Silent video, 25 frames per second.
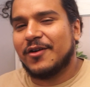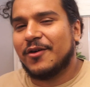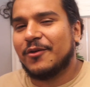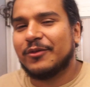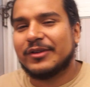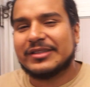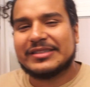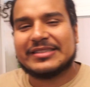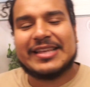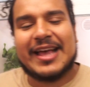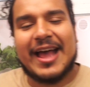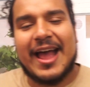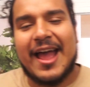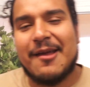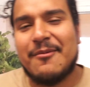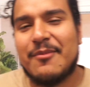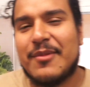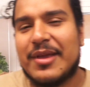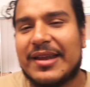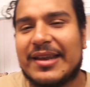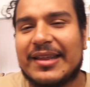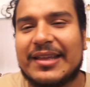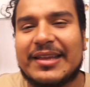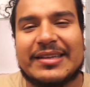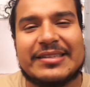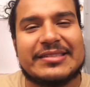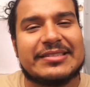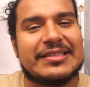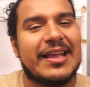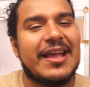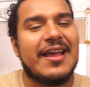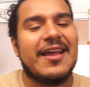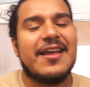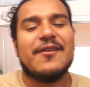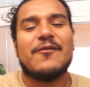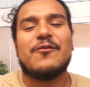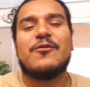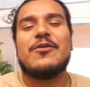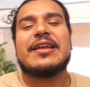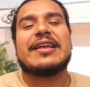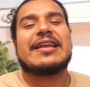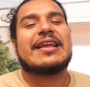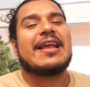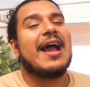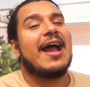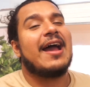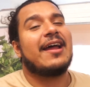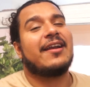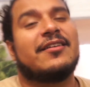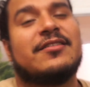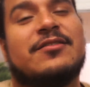what time it is. We gotta